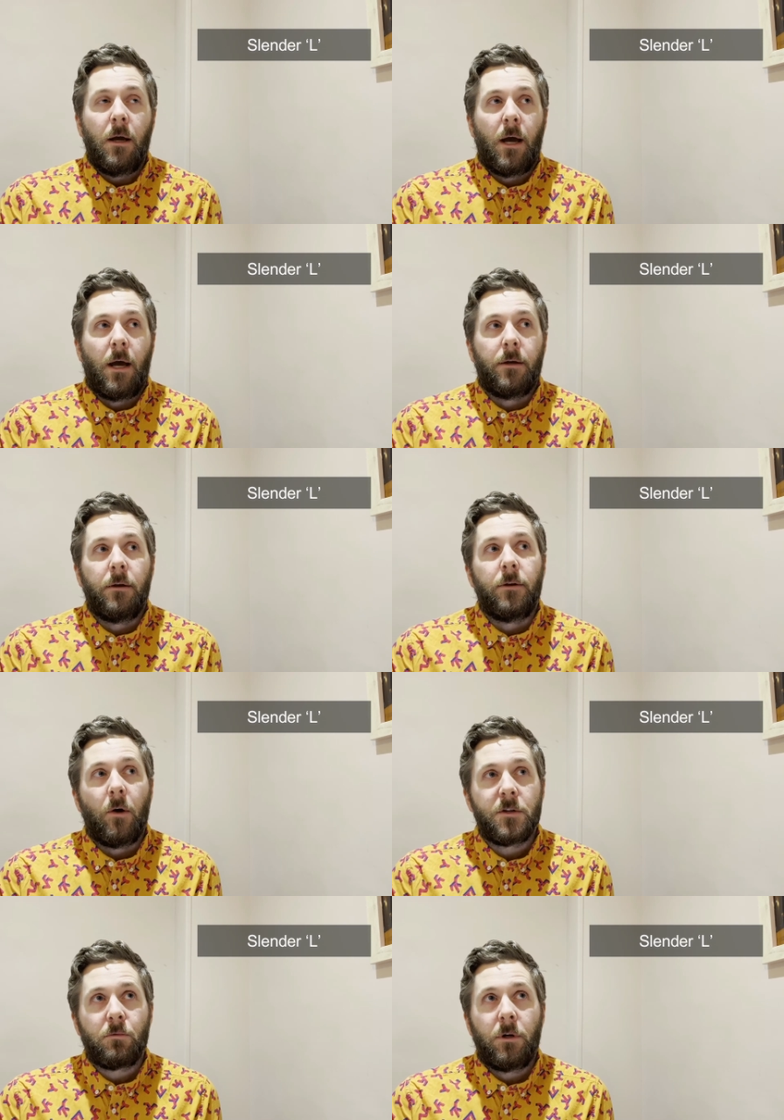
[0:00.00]
And
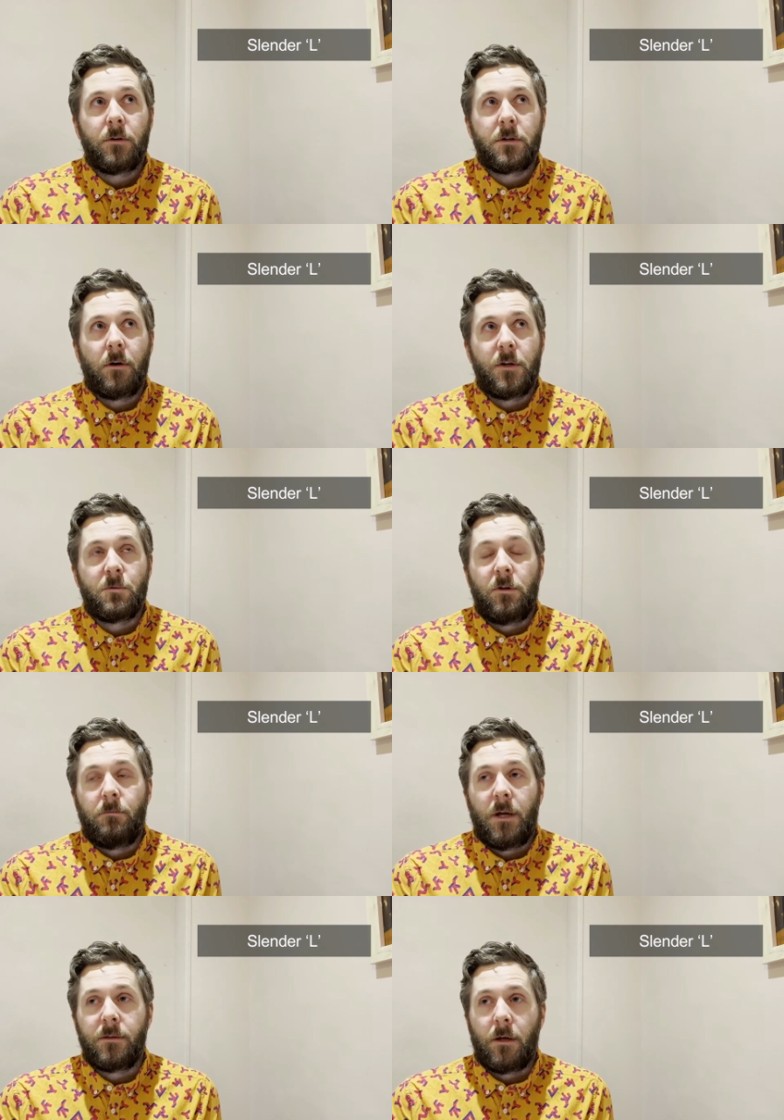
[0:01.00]
notice where your tongue is when you
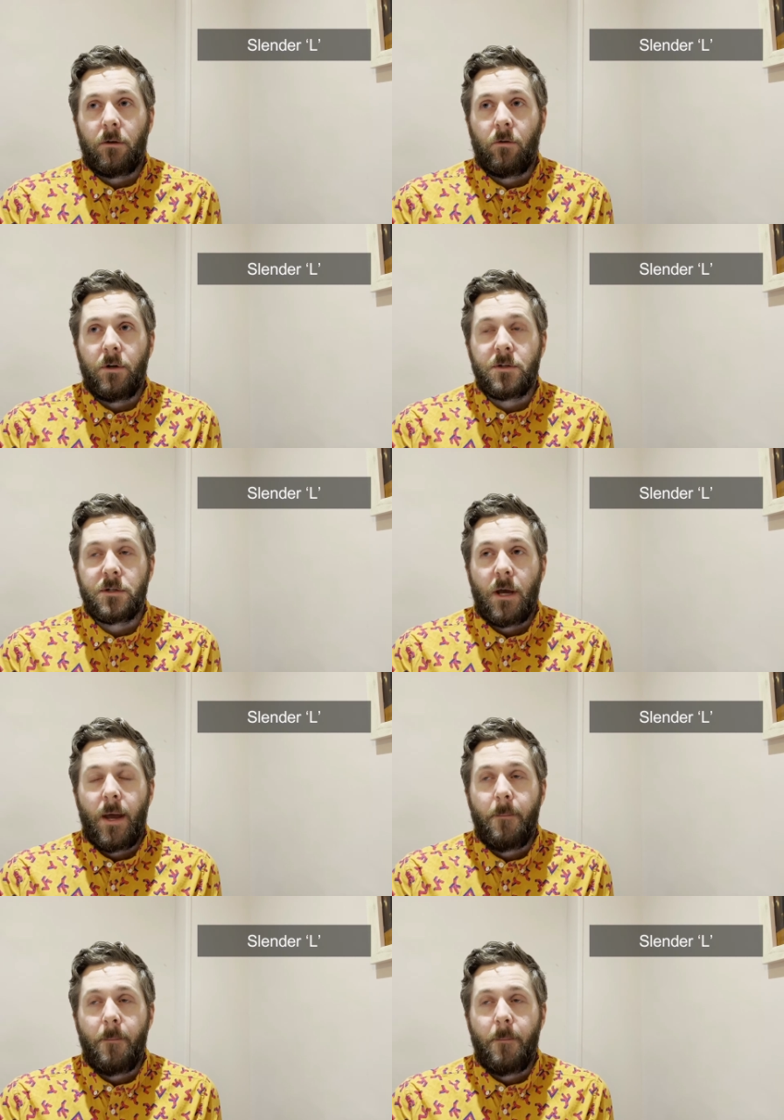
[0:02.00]
make that noise.